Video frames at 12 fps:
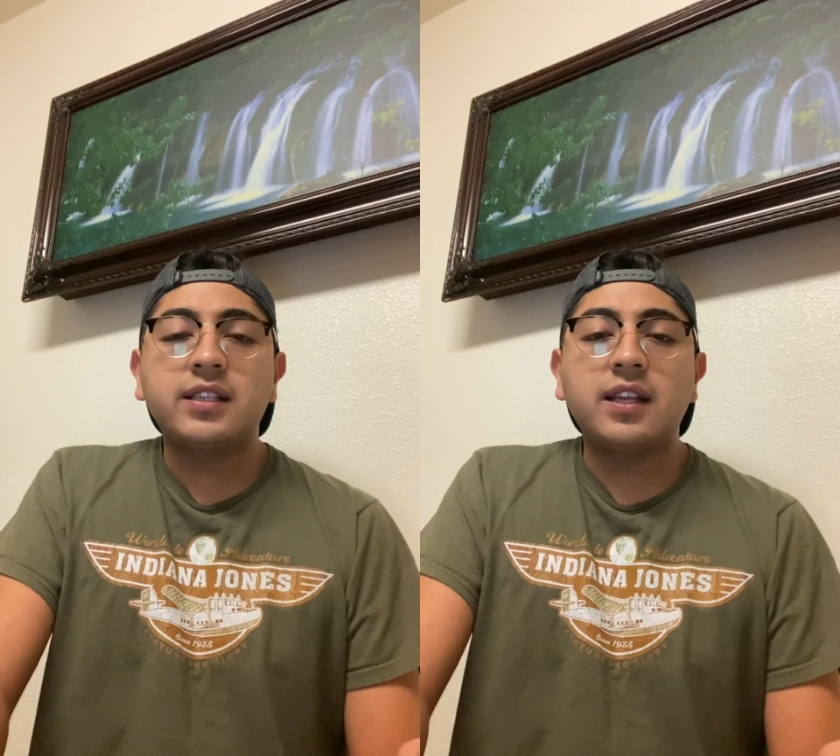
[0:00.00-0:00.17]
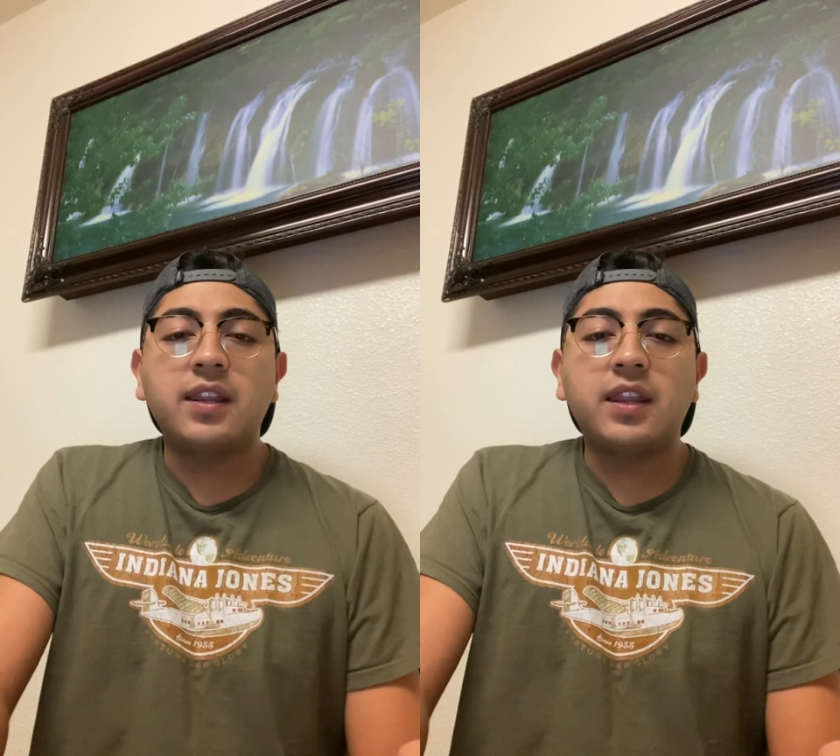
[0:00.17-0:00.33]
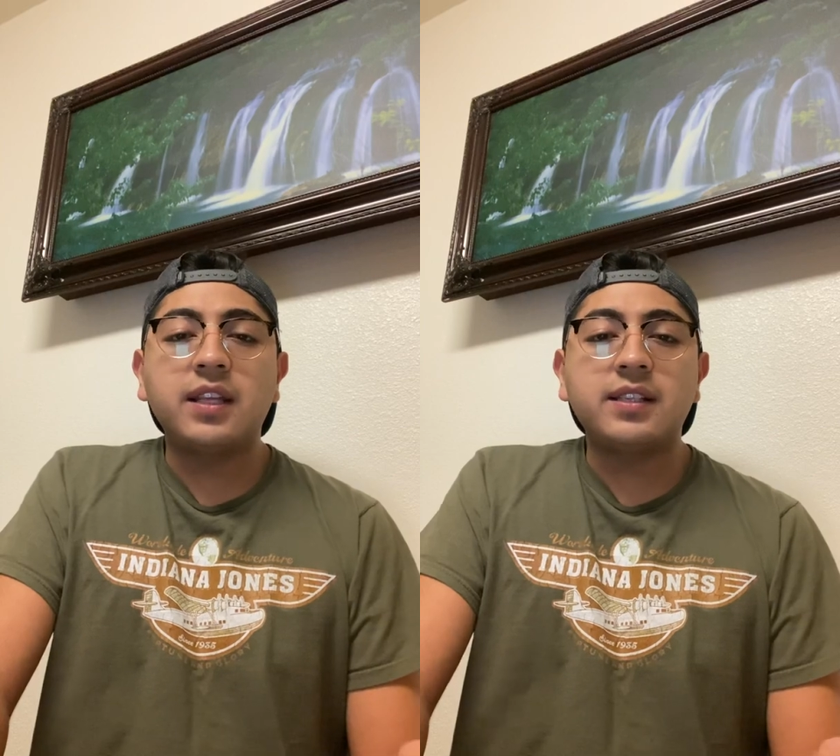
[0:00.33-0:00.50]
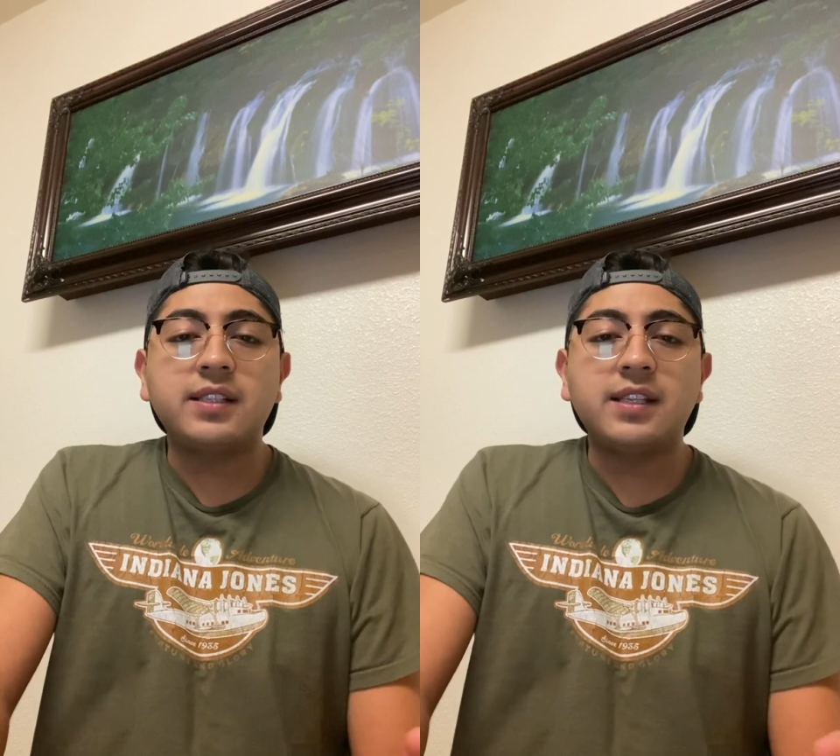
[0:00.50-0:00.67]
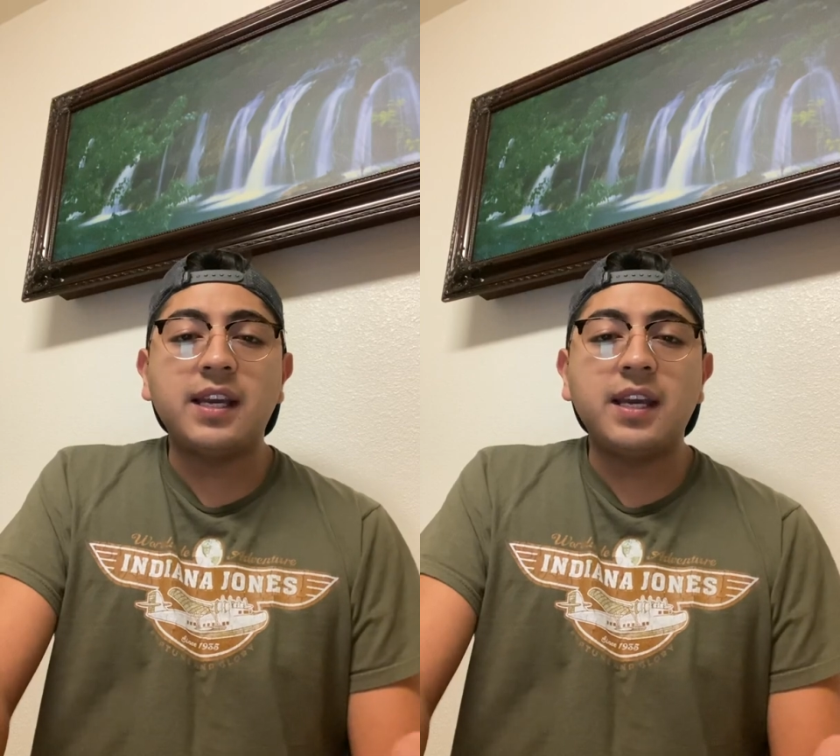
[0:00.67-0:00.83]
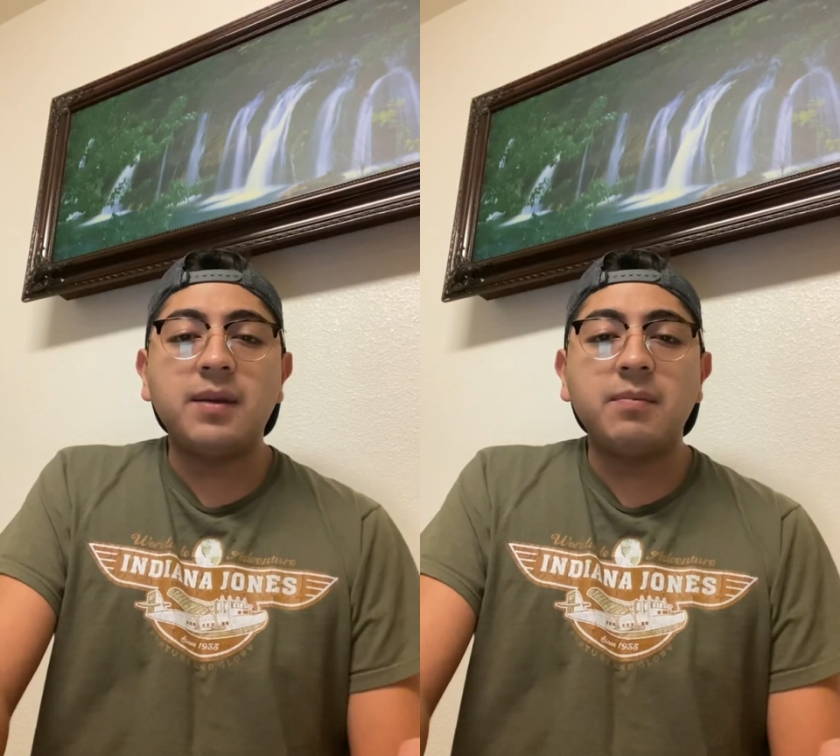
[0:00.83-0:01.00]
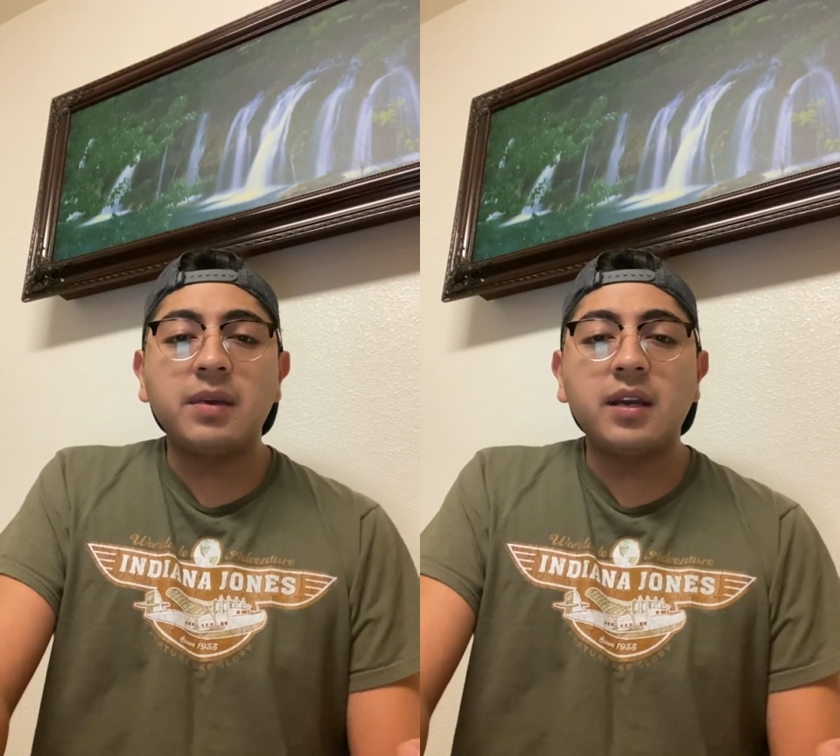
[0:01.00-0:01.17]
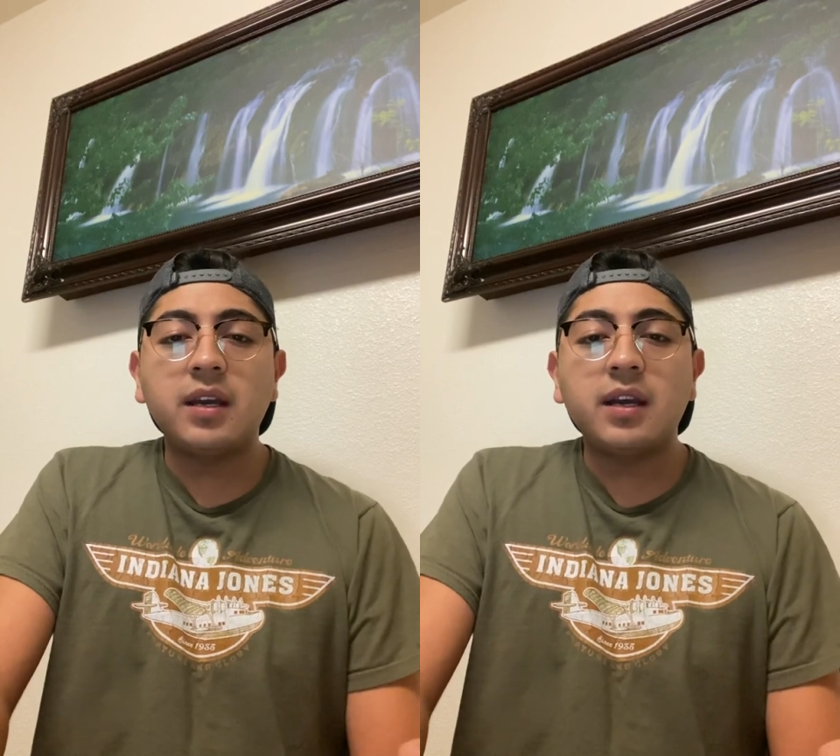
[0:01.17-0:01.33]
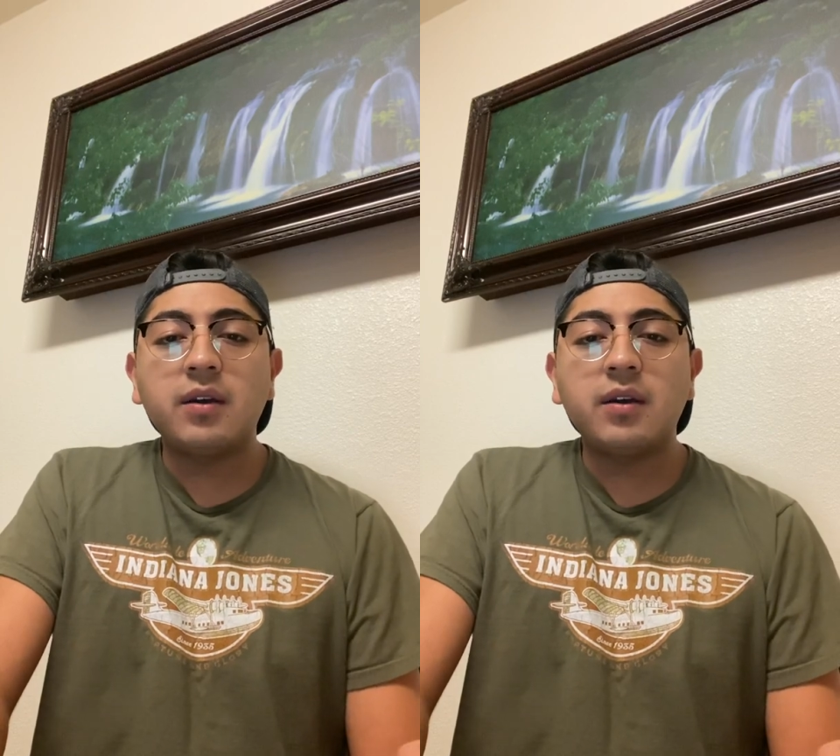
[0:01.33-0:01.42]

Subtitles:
the same